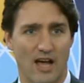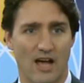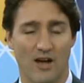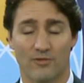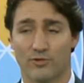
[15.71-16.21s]

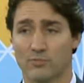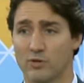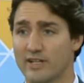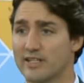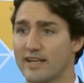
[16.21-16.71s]
for
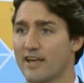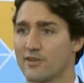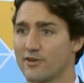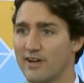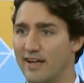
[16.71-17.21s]
putting
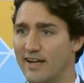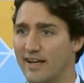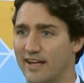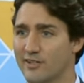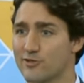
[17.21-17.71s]
together
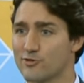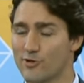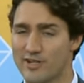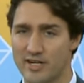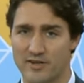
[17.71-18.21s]
an
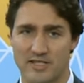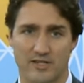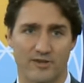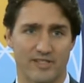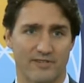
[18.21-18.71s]
extraordinary
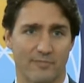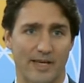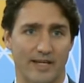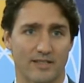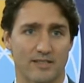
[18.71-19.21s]
series of
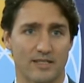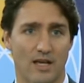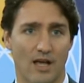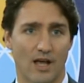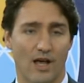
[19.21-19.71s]
meetings.
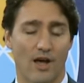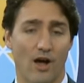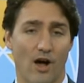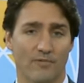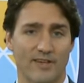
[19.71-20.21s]

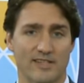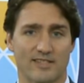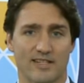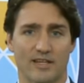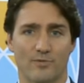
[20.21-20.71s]

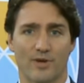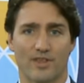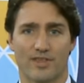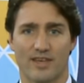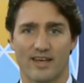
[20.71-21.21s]
Obviously, with
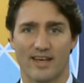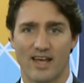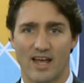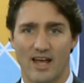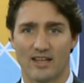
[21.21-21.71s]

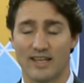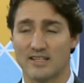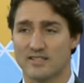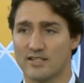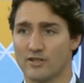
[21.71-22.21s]

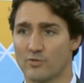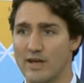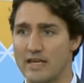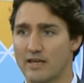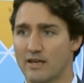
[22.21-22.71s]
less than a
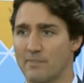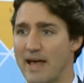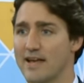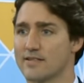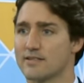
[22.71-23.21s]
week
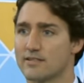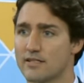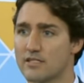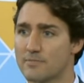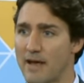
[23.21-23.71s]
passed
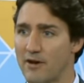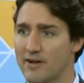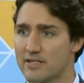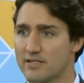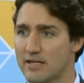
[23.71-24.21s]
since
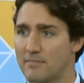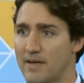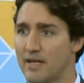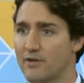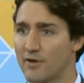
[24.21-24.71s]
Paris,
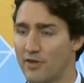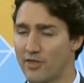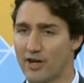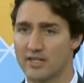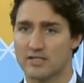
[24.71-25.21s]
many of our
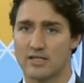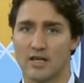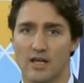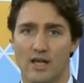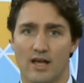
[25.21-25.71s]
thoughts
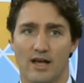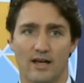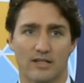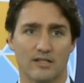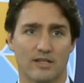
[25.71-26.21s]

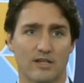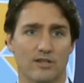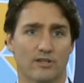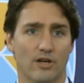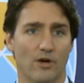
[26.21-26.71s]

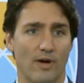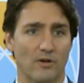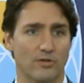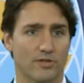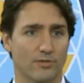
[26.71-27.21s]
continue to go
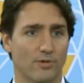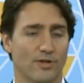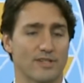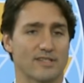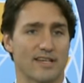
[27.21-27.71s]
out
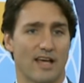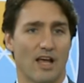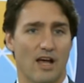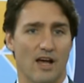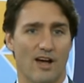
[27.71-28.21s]
towards
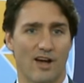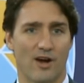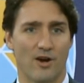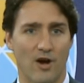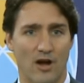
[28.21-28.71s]

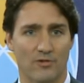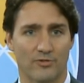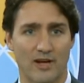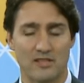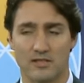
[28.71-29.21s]
our
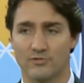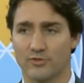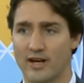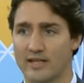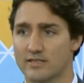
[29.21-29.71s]
friends in
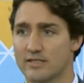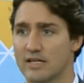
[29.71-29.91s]
France,